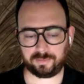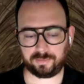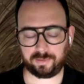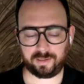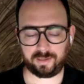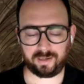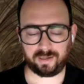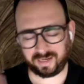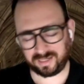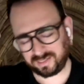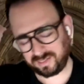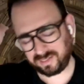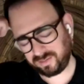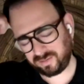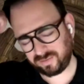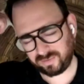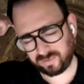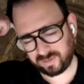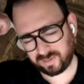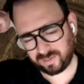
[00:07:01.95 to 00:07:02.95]
I actually
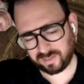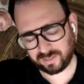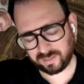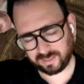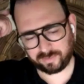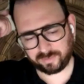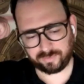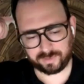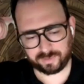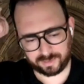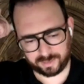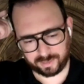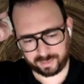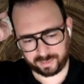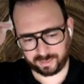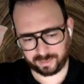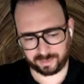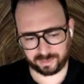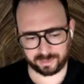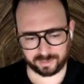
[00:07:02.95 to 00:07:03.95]
don't know how long that would
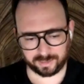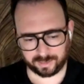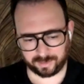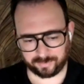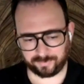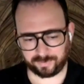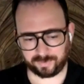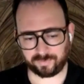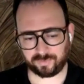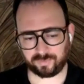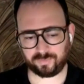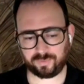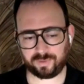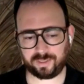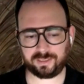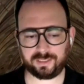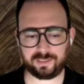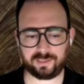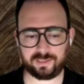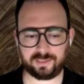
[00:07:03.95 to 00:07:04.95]
take. I've never
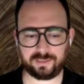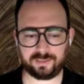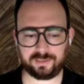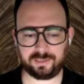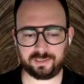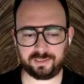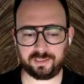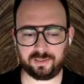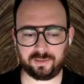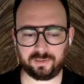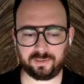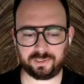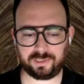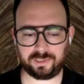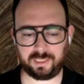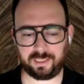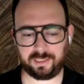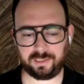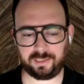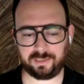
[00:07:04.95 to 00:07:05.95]
run it on large
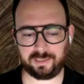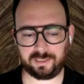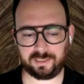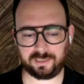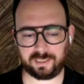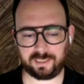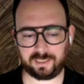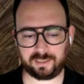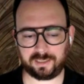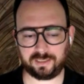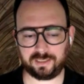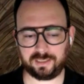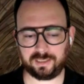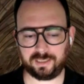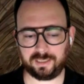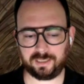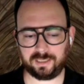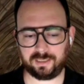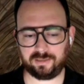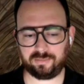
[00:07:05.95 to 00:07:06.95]
data in Excel,
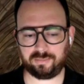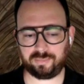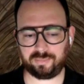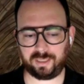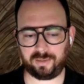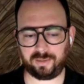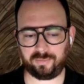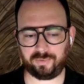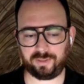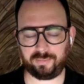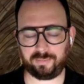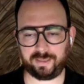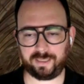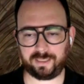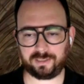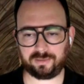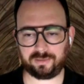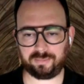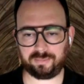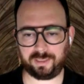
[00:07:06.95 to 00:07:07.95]
but I would
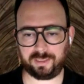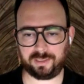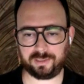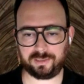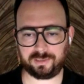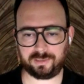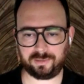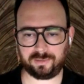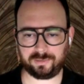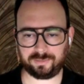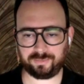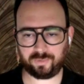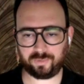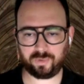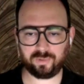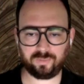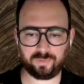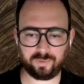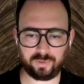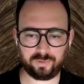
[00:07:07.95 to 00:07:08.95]
imagine because there's
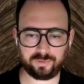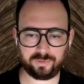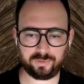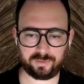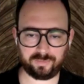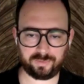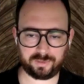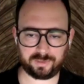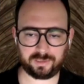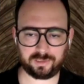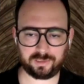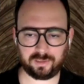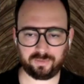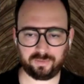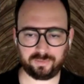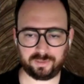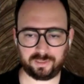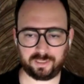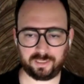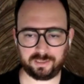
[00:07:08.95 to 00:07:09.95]
more rows, it would
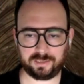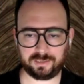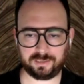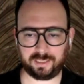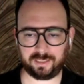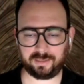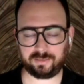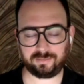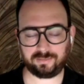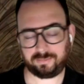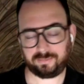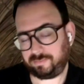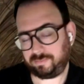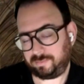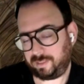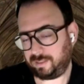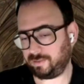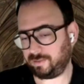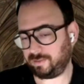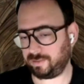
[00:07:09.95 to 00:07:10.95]
slow things down.
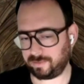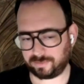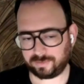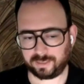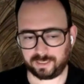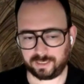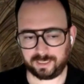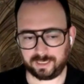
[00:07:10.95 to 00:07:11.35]
I don't know.